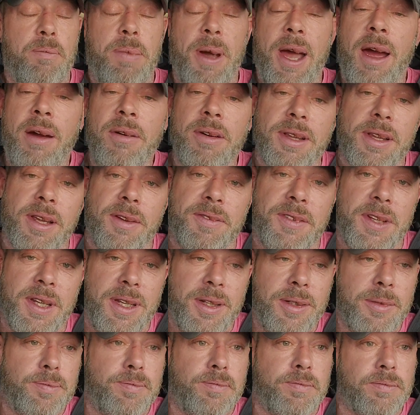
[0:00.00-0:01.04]

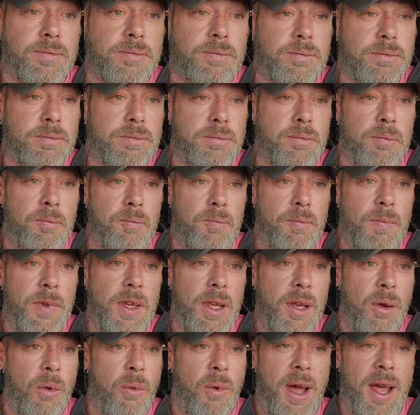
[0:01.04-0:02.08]
Powerlifting.
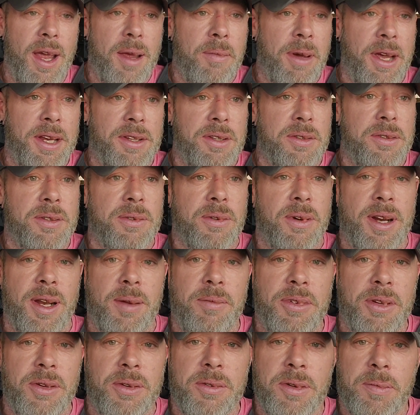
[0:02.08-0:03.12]
You know, why am I doing what
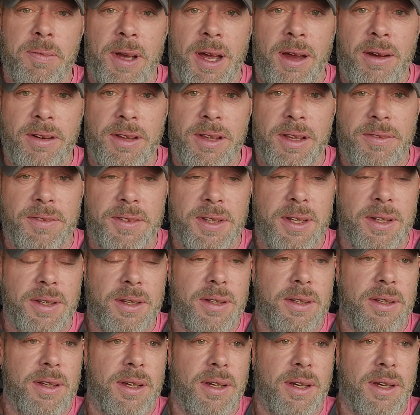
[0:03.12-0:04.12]
I'm doing with powerlifting?